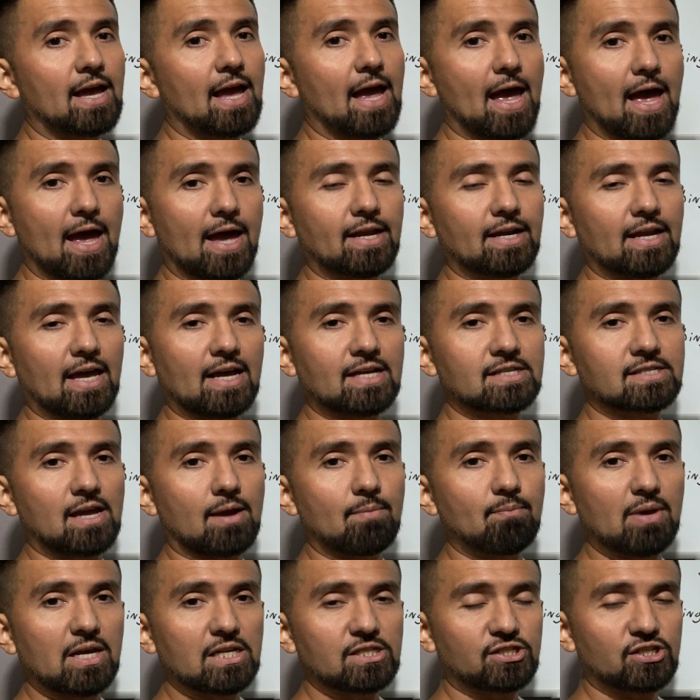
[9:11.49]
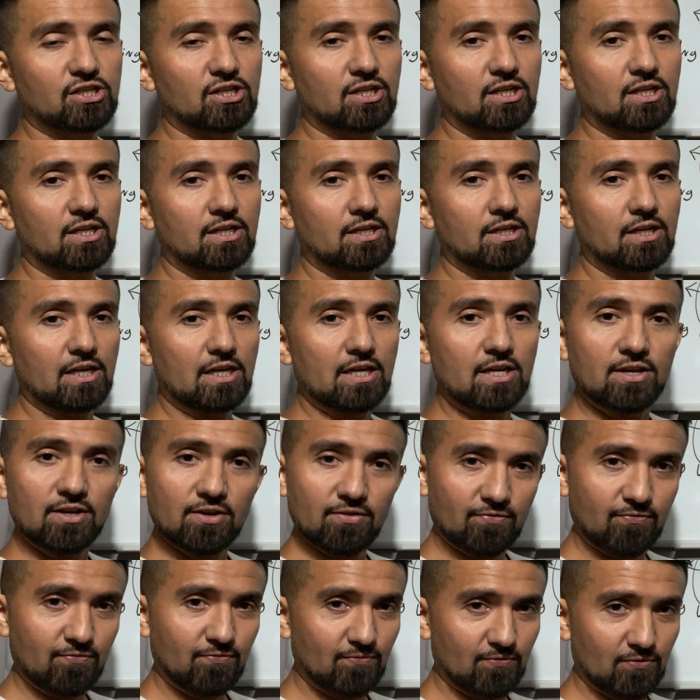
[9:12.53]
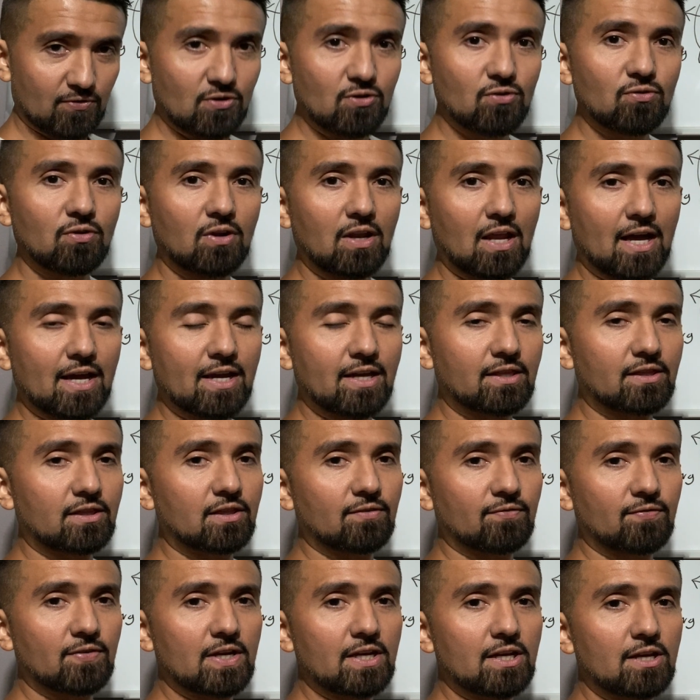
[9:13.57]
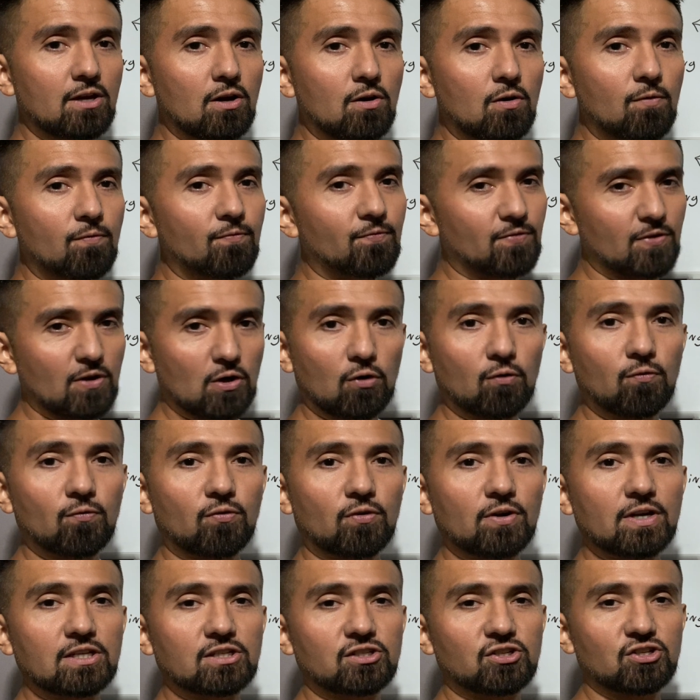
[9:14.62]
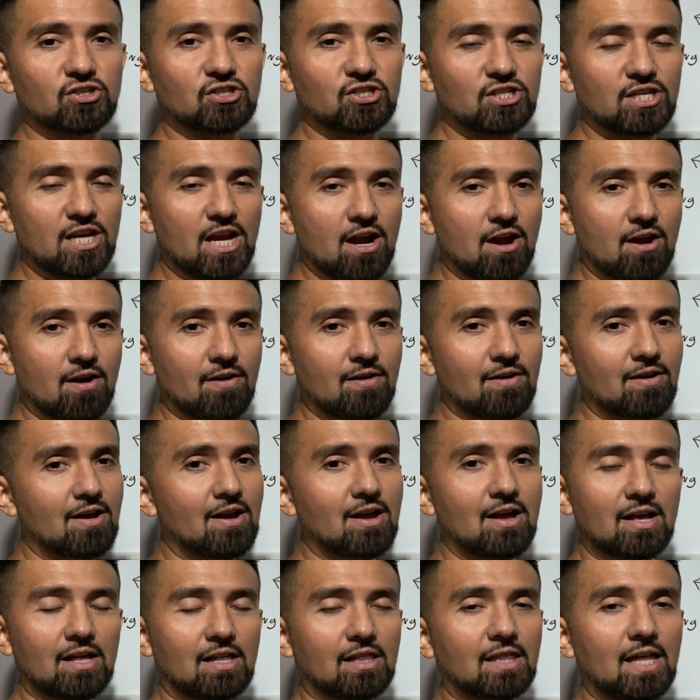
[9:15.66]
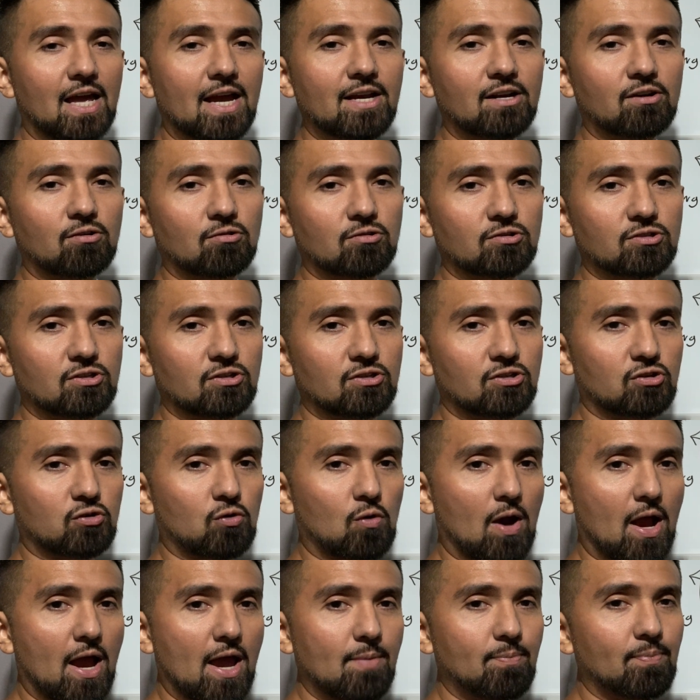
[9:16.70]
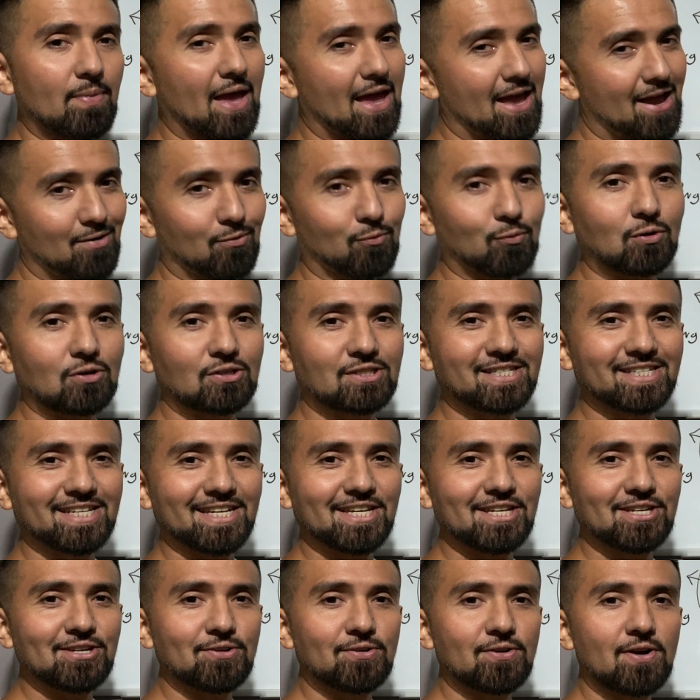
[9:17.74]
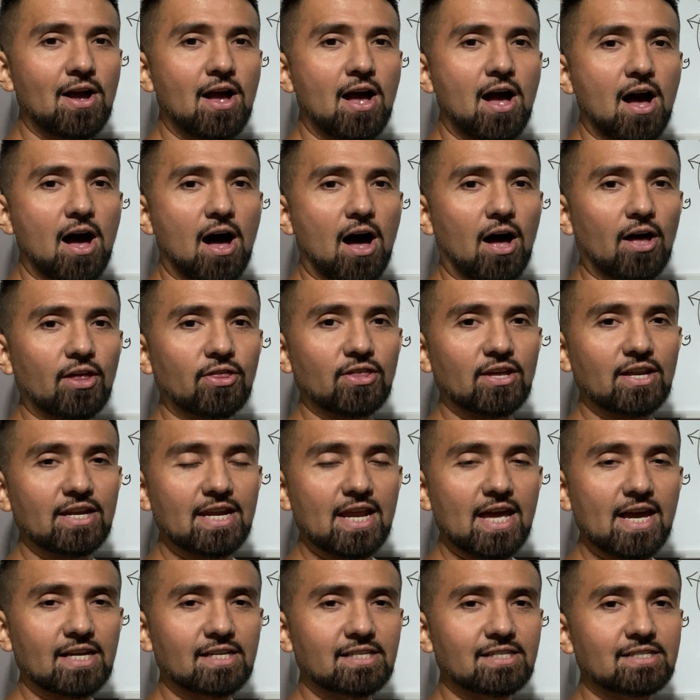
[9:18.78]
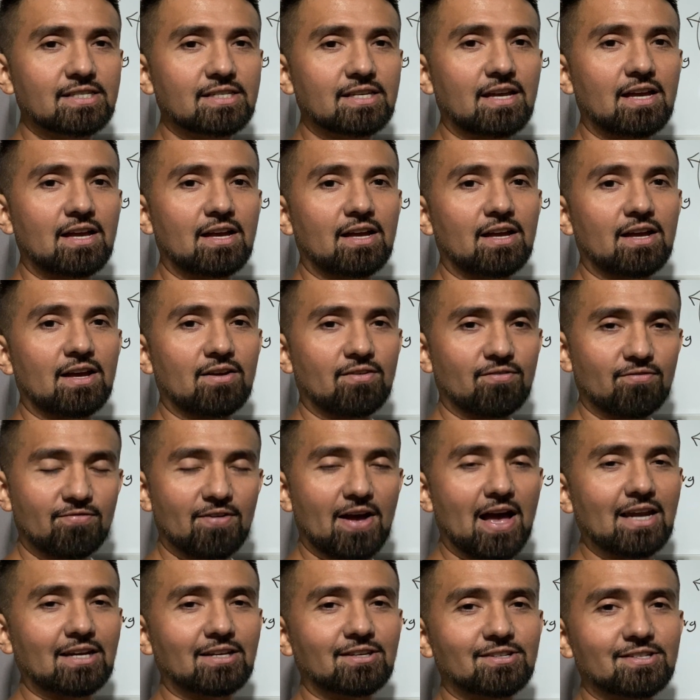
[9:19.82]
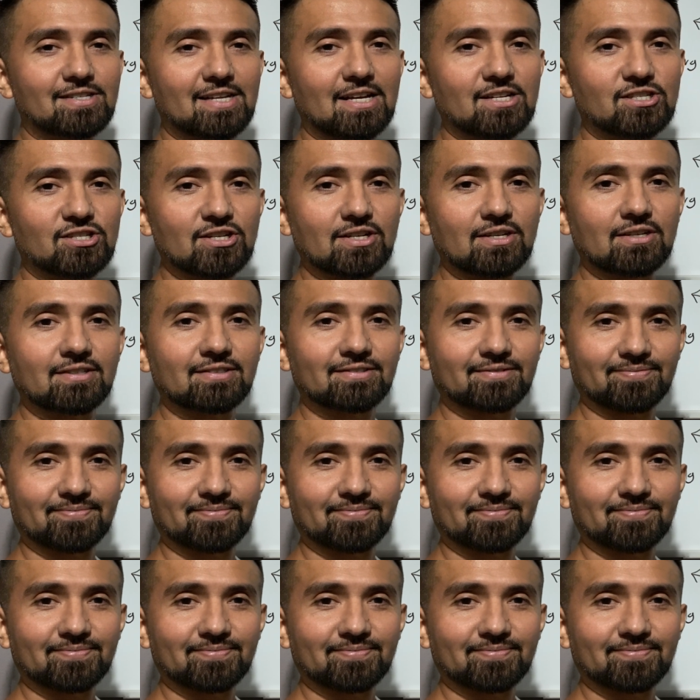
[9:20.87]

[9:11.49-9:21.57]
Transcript: And as I mentioned, if you like the video, feel free to share, like, or subscribe, and we'll see you on the next value session.